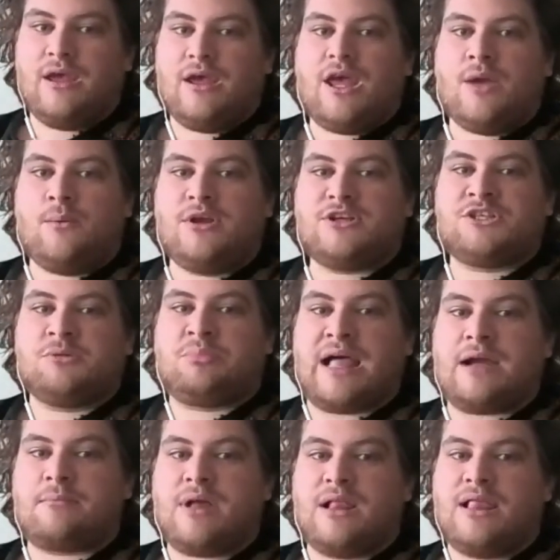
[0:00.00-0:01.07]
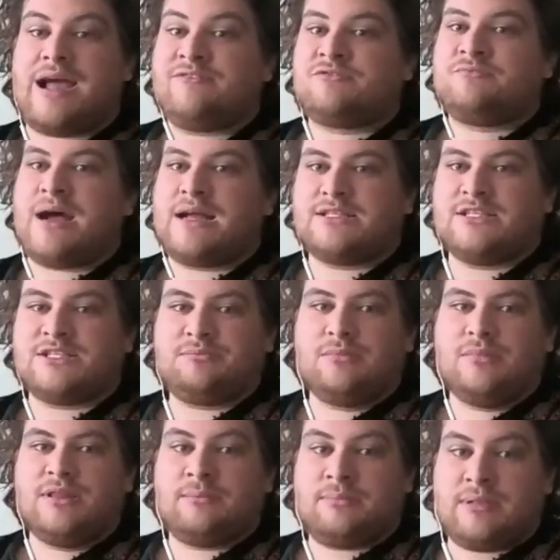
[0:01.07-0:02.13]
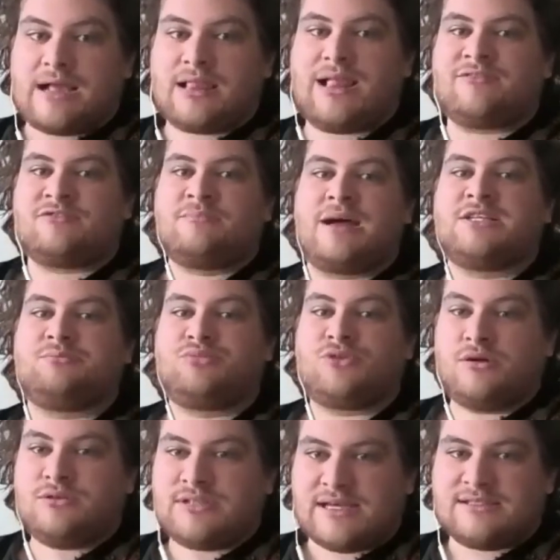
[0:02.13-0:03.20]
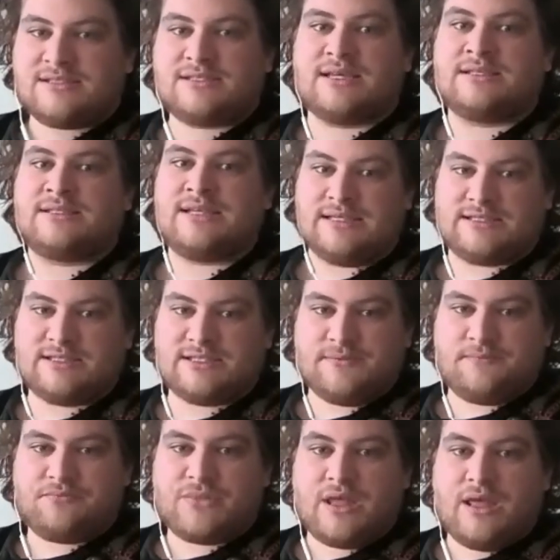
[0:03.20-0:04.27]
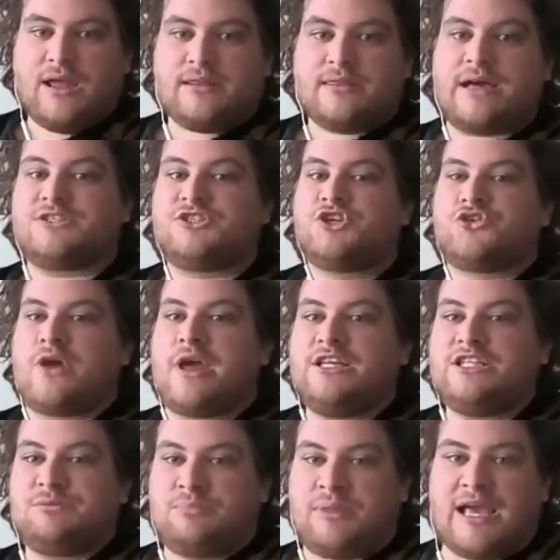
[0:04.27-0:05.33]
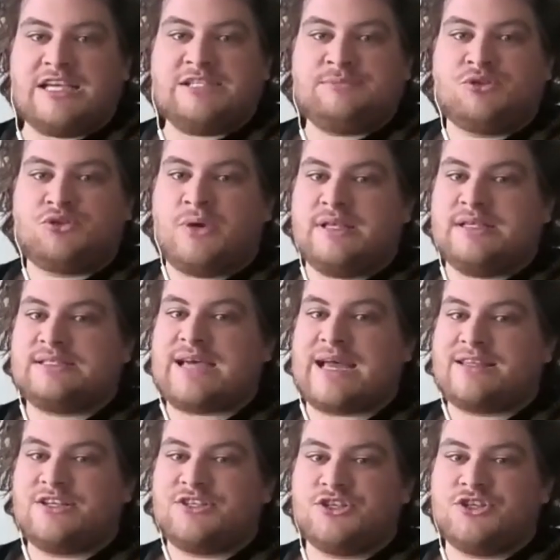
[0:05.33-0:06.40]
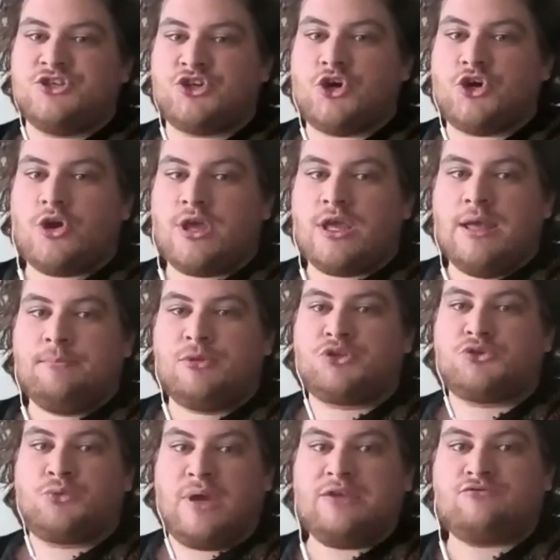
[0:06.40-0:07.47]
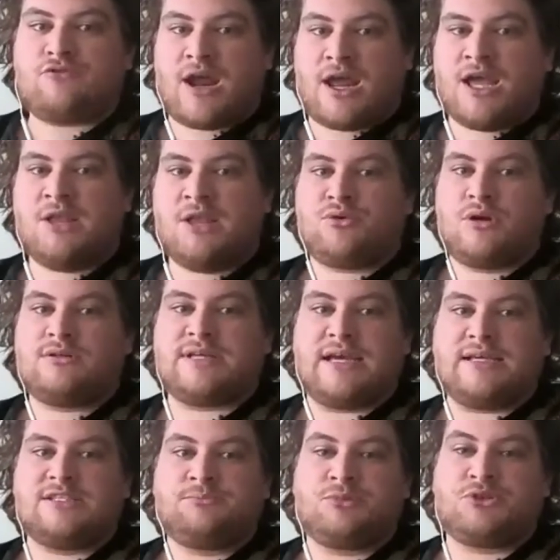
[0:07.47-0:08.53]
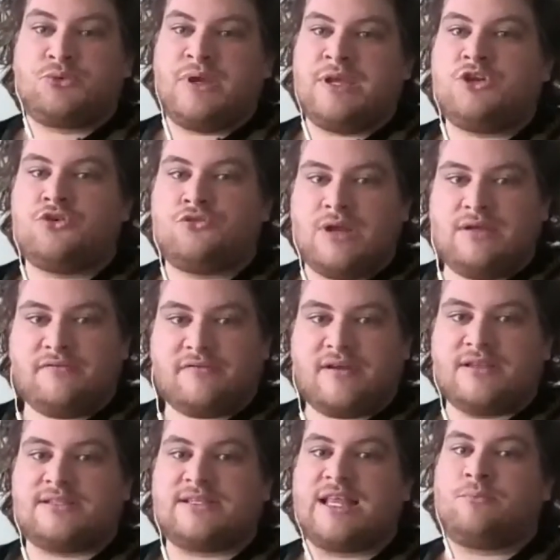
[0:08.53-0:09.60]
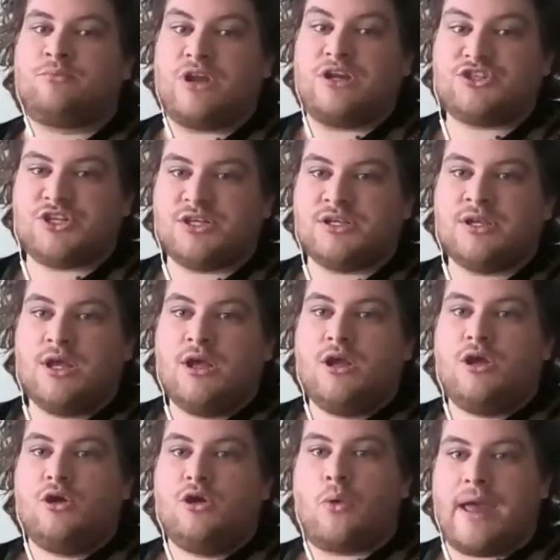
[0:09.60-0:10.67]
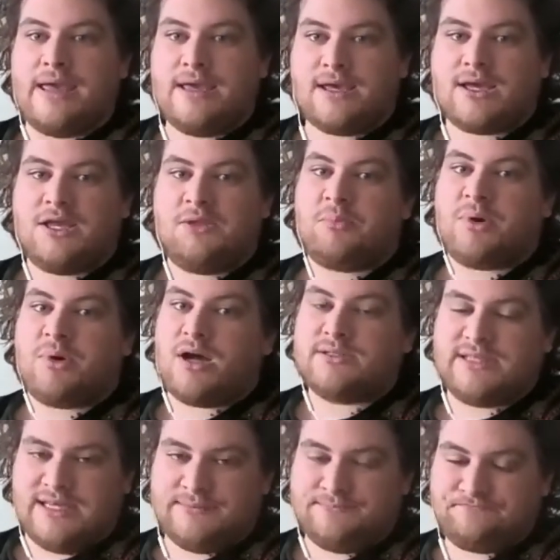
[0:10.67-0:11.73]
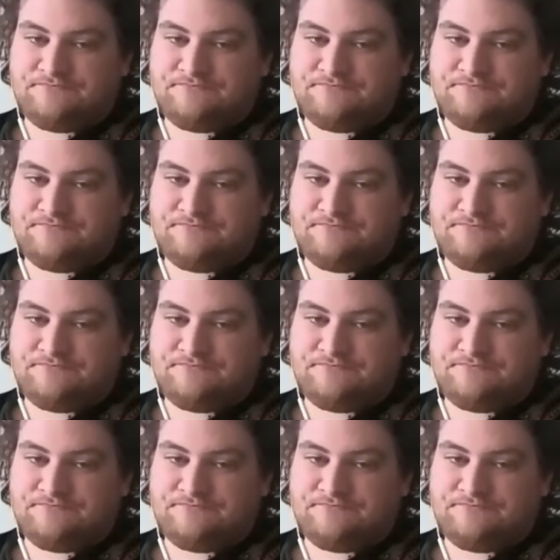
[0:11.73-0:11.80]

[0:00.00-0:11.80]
in which the Black Lives Matters, the Black Lives Matter protests exist. That strange place between sadness and joy, between riot and protest, between grief and celebration, wake and party.